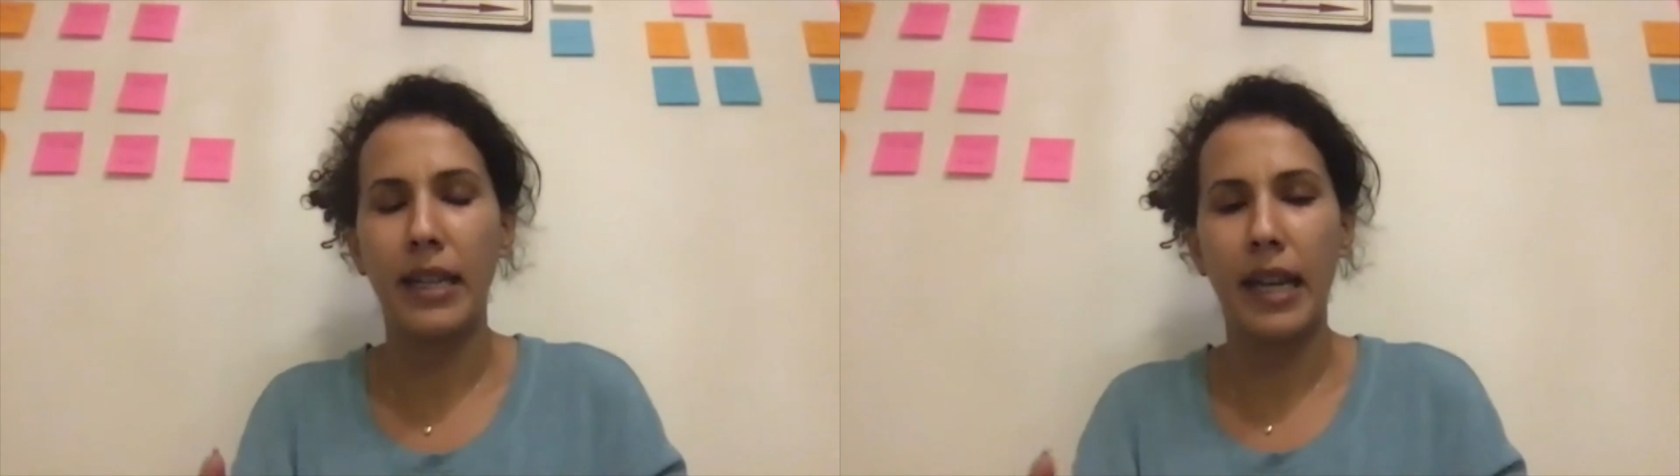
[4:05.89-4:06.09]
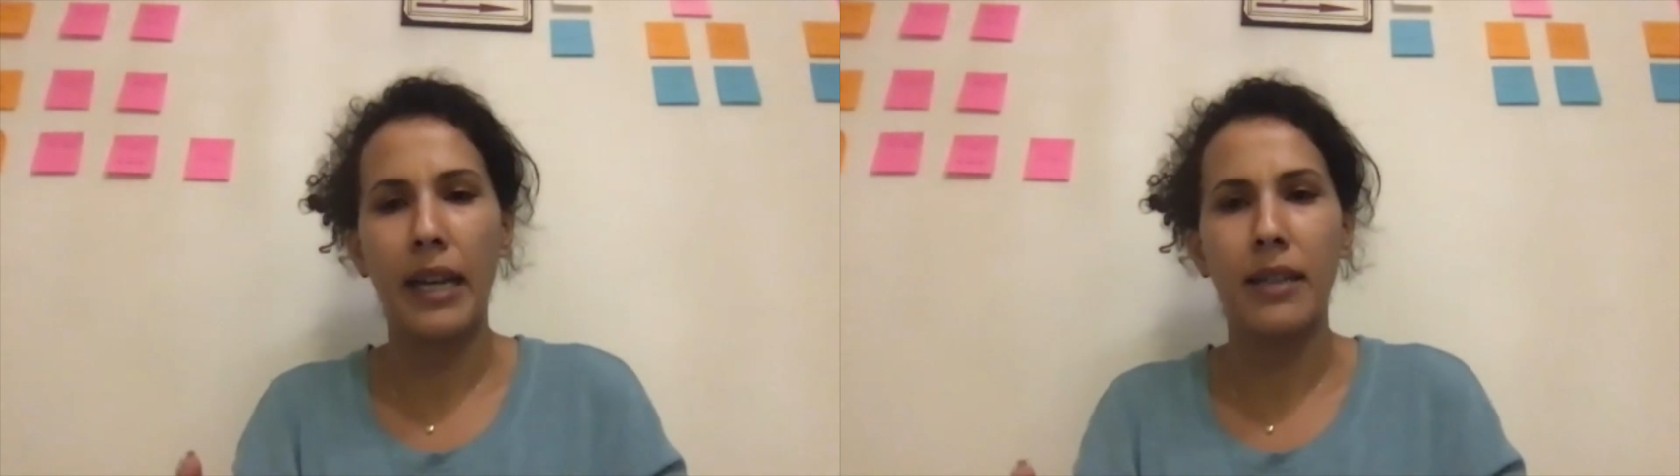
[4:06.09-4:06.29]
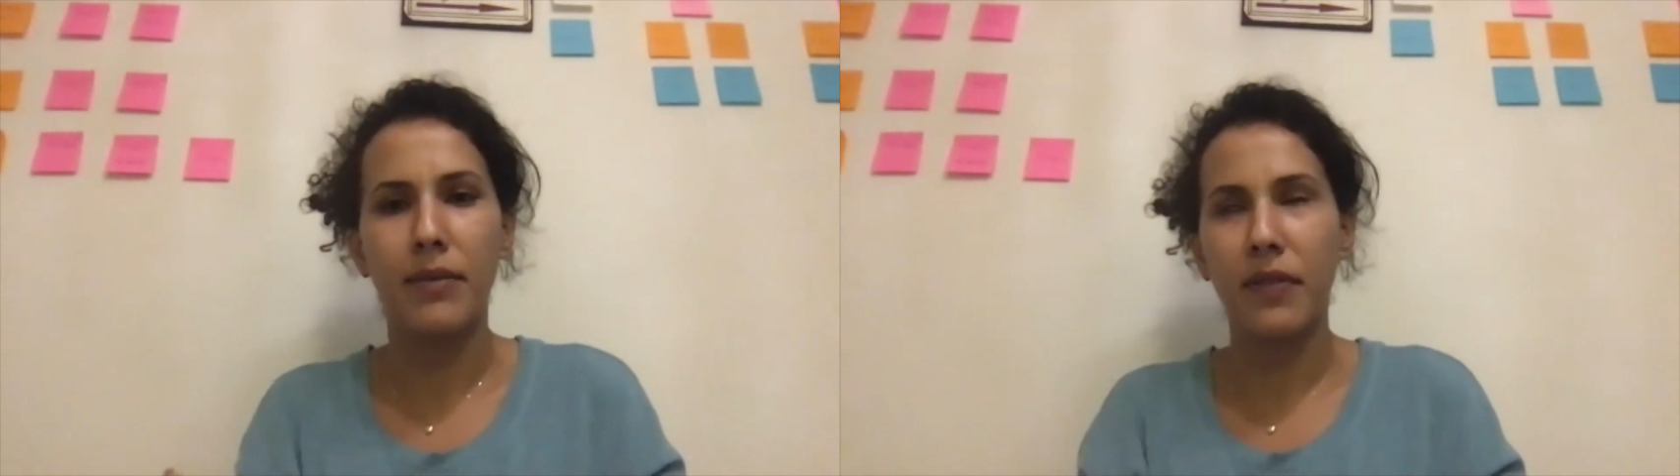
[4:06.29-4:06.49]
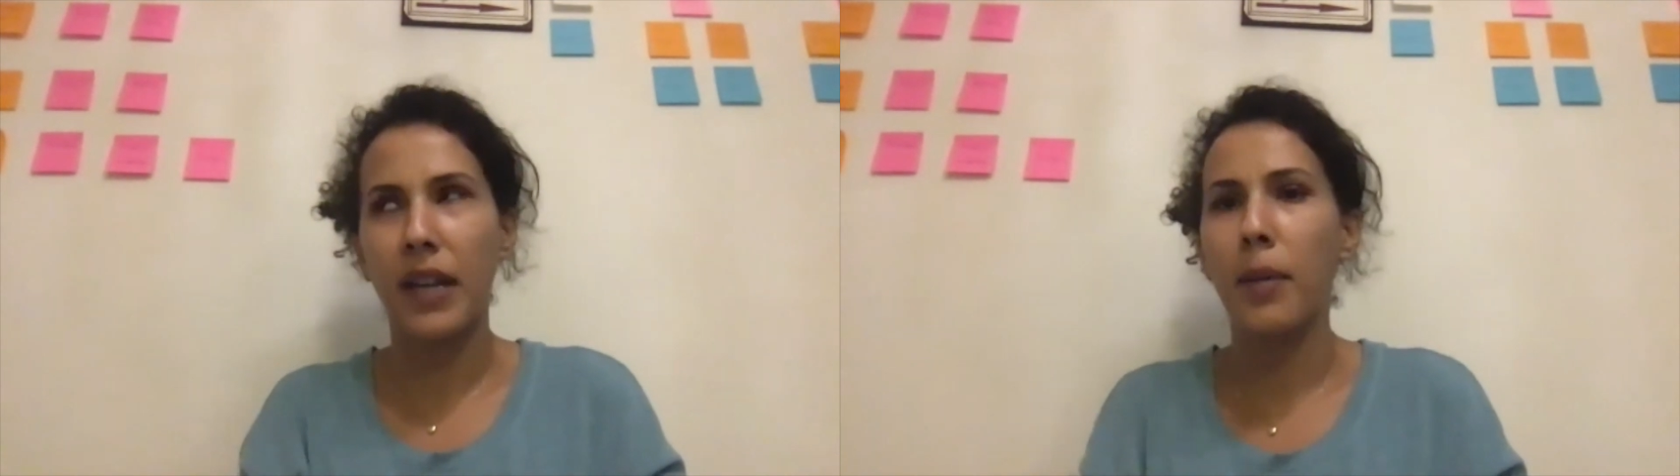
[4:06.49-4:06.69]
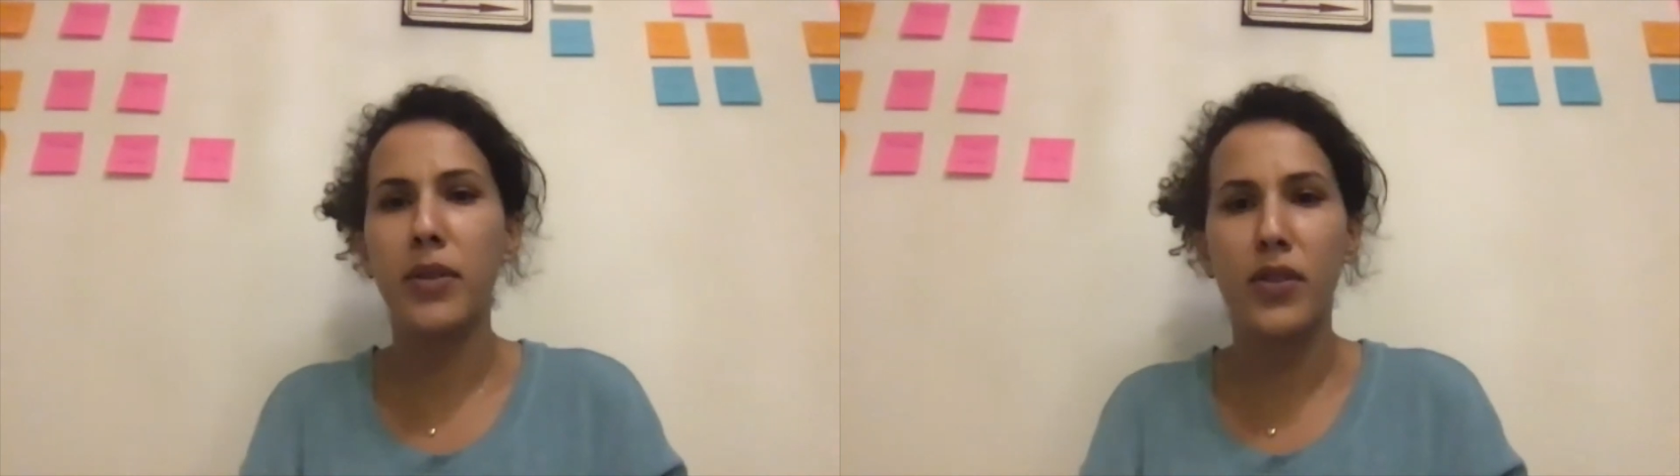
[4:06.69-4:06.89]
kind of
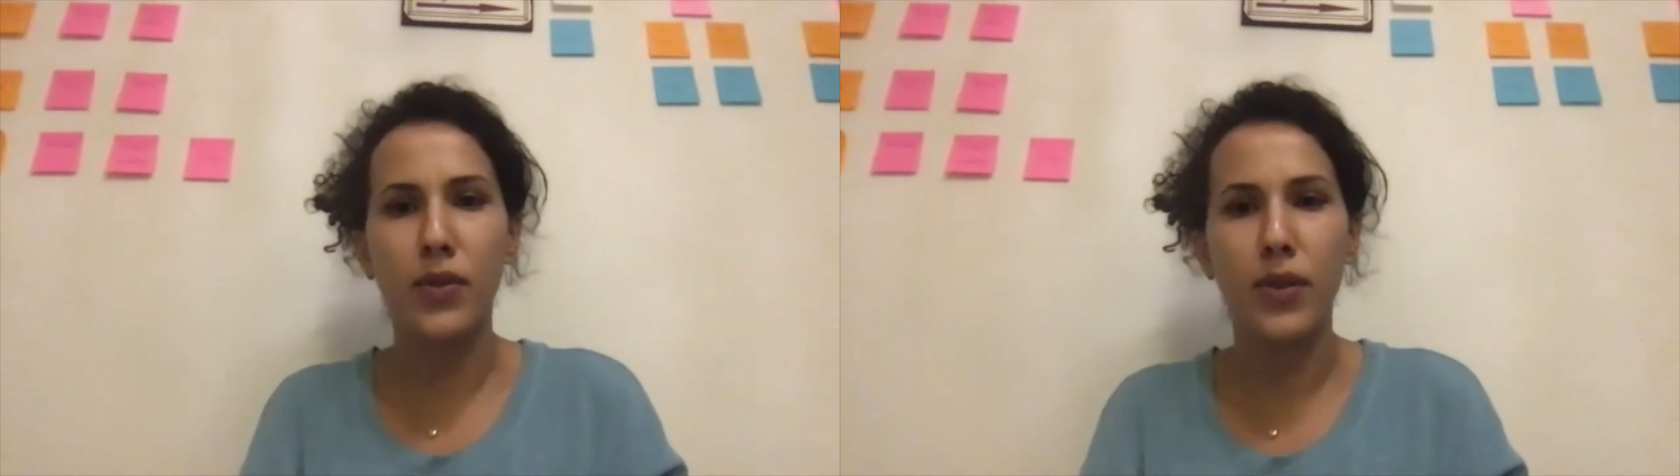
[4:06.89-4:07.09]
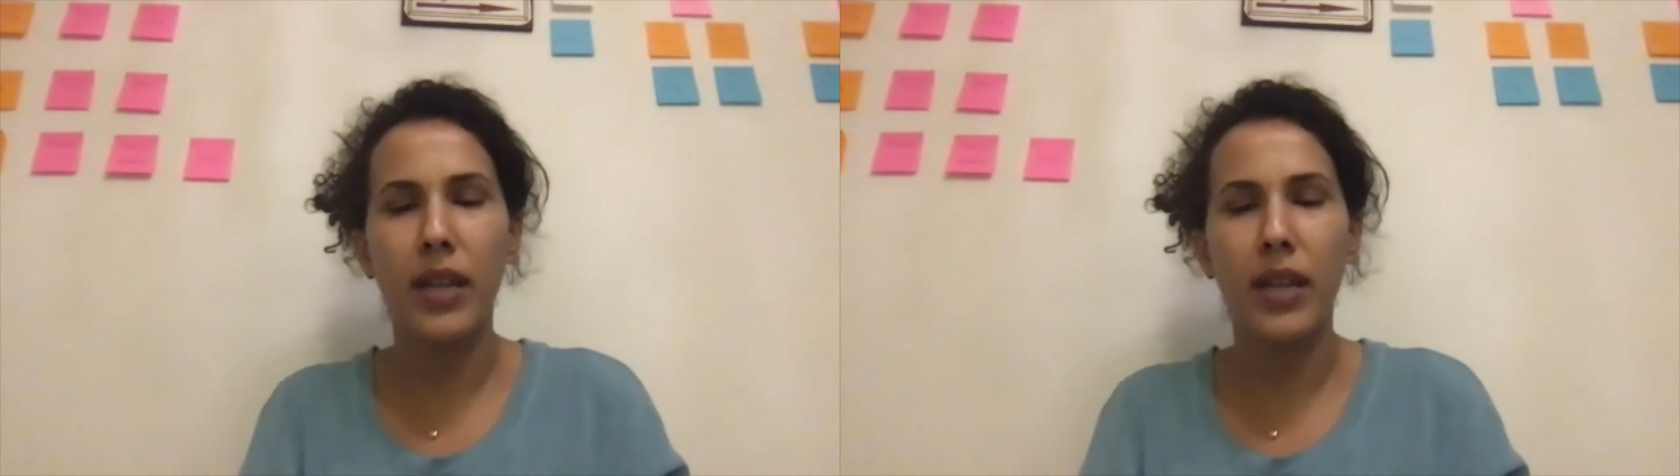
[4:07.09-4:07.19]
chemistry,